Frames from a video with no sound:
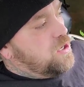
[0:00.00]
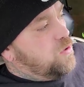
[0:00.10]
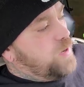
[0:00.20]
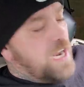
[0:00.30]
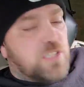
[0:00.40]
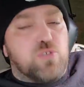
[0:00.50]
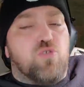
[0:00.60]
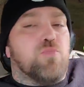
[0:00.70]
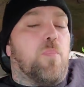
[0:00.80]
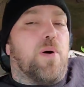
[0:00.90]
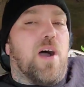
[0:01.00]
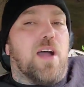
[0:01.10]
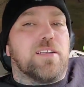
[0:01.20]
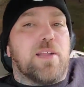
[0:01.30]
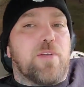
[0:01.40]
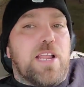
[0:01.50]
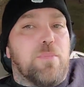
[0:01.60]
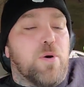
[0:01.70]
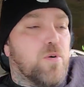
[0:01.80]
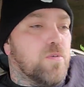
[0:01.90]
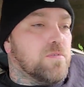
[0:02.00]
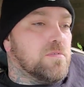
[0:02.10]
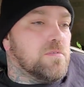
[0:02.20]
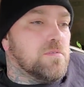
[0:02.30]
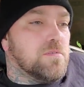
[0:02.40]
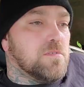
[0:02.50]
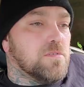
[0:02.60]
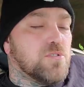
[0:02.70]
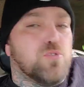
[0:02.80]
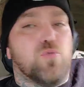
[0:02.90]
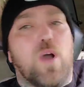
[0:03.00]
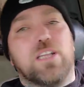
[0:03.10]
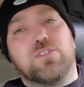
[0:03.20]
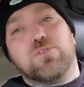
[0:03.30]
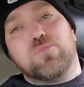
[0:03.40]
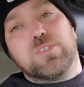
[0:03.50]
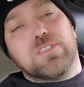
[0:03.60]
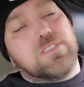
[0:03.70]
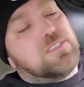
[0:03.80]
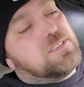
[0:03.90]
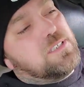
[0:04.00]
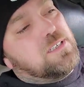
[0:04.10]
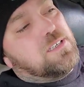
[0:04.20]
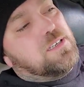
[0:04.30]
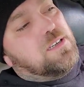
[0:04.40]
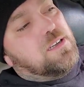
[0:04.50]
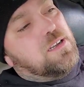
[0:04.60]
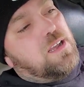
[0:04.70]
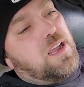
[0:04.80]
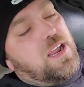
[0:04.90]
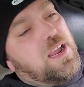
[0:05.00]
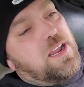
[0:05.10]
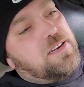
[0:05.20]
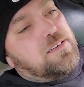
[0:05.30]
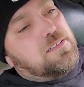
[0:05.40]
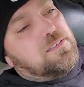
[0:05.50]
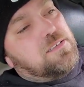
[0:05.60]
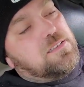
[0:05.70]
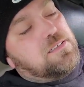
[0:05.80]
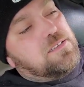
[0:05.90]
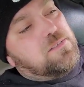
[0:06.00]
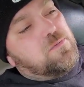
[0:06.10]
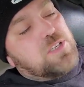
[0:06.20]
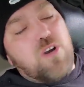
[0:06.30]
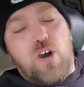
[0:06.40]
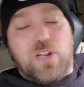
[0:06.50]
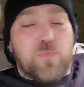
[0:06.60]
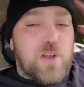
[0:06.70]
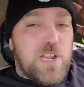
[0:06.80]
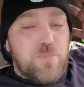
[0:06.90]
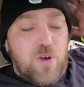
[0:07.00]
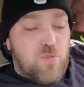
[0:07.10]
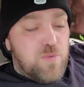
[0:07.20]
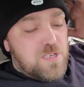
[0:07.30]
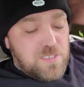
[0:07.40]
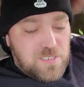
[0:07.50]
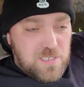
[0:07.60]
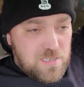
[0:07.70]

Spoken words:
we had a dude with my pod named Rambo. Cool white dude, man. And we called him Rambo because